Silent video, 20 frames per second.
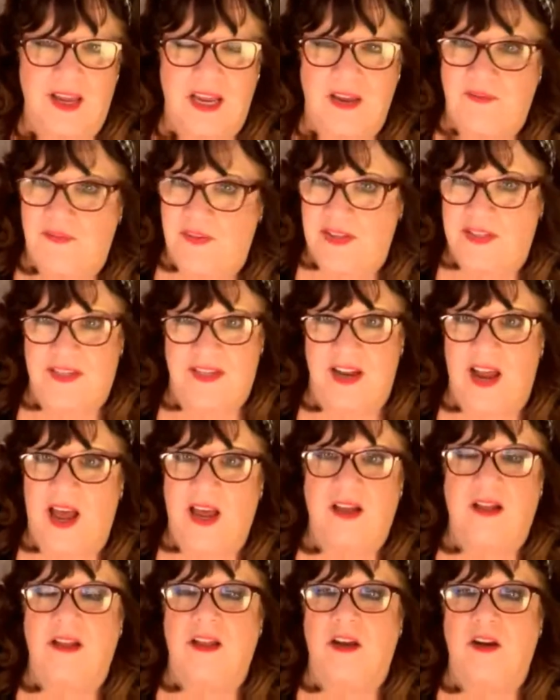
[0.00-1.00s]
if it's
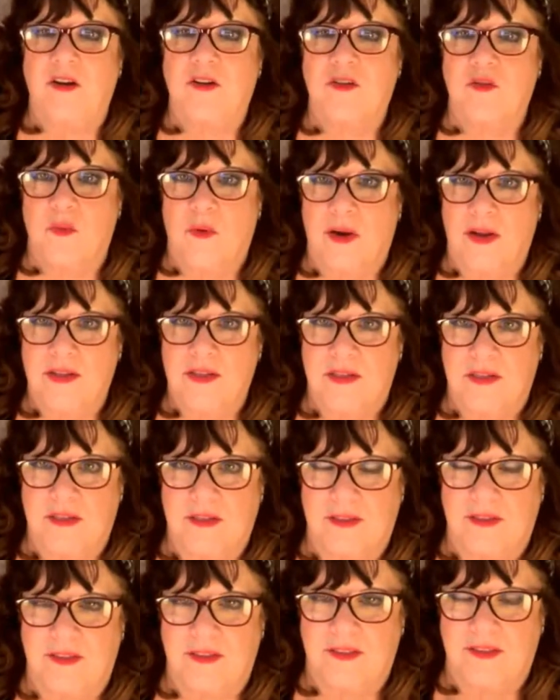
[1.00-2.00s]
not Clark
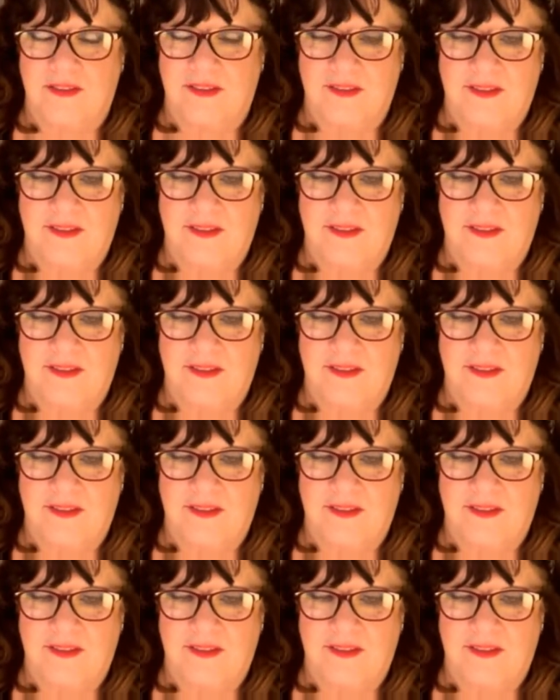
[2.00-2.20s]
Swanson